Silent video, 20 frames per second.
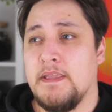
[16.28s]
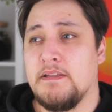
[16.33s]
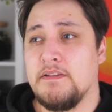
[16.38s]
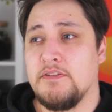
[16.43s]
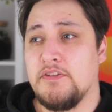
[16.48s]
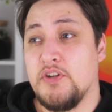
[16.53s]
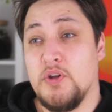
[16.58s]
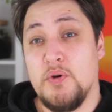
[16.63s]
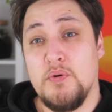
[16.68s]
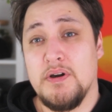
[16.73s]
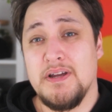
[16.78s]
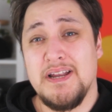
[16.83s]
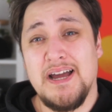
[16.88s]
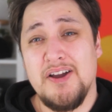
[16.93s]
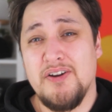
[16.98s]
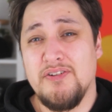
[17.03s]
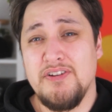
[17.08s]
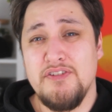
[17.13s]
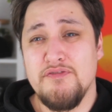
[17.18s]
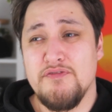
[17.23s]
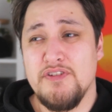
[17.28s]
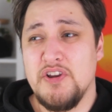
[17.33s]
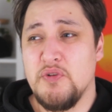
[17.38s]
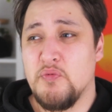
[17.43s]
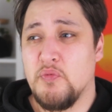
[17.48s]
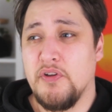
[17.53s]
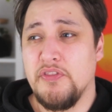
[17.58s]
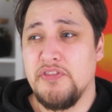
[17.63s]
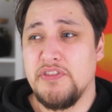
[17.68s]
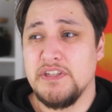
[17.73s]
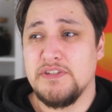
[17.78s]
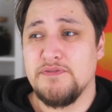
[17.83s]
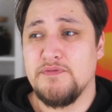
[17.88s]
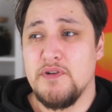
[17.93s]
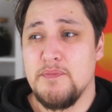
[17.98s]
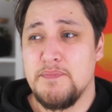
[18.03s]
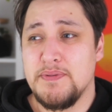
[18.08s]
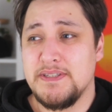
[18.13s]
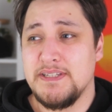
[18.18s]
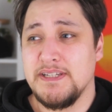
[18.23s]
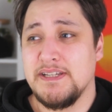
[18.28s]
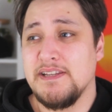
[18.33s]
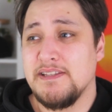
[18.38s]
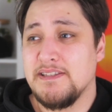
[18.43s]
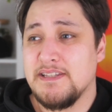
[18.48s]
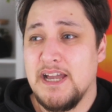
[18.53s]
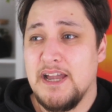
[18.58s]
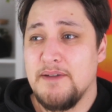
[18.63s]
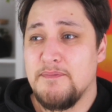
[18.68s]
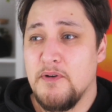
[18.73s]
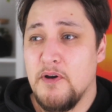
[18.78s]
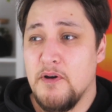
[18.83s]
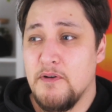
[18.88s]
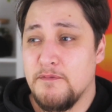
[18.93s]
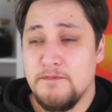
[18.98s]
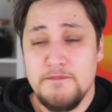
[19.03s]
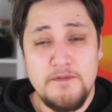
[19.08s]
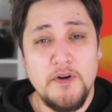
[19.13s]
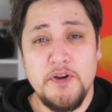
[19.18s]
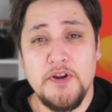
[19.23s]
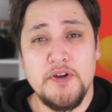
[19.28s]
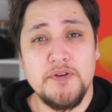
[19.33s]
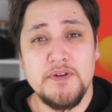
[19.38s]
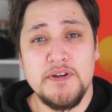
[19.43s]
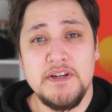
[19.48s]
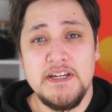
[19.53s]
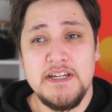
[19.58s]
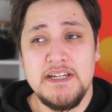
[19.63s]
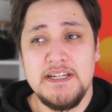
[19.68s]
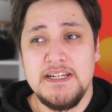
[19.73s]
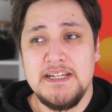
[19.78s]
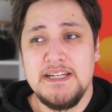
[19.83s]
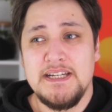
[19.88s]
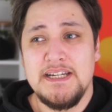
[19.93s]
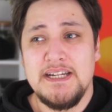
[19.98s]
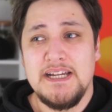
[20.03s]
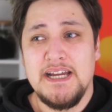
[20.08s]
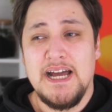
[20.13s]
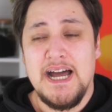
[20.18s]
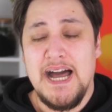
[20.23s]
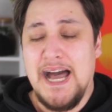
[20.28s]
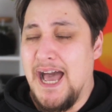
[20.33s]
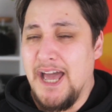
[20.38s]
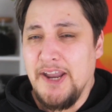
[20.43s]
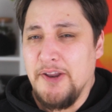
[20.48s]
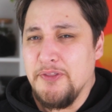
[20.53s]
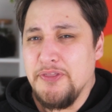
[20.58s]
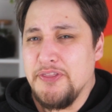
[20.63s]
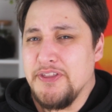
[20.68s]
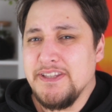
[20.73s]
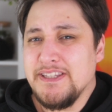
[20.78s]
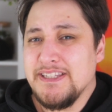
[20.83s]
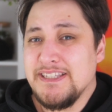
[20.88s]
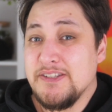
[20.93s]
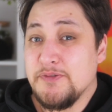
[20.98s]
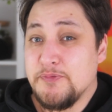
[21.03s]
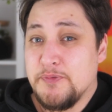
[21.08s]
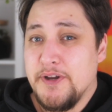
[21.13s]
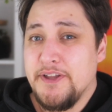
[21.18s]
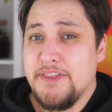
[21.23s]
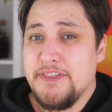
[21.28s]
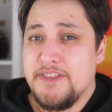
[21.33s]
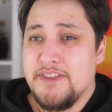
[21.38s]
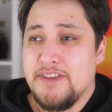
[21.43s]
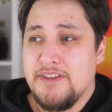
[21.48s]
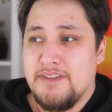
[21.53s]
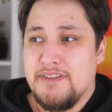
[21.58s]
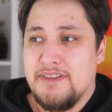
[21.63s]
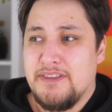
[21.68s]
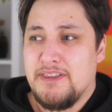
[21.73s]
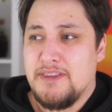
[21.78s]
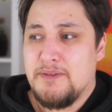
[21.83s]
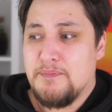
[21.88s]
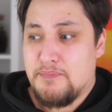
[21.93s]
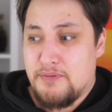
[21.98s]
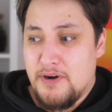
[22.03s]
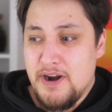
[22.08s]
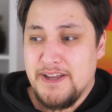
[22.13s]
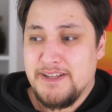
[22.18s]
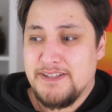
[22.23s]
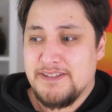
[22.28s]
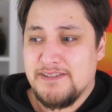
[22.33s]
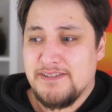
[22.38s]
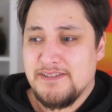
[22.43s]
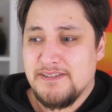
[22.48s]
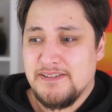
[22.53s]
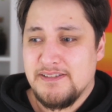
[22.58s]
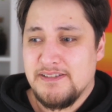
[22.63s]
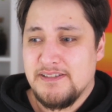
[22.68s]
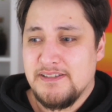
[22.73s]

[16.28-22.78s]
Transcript: do you know what? I only really want this for a particular type of photo. I don't think this is worth the price.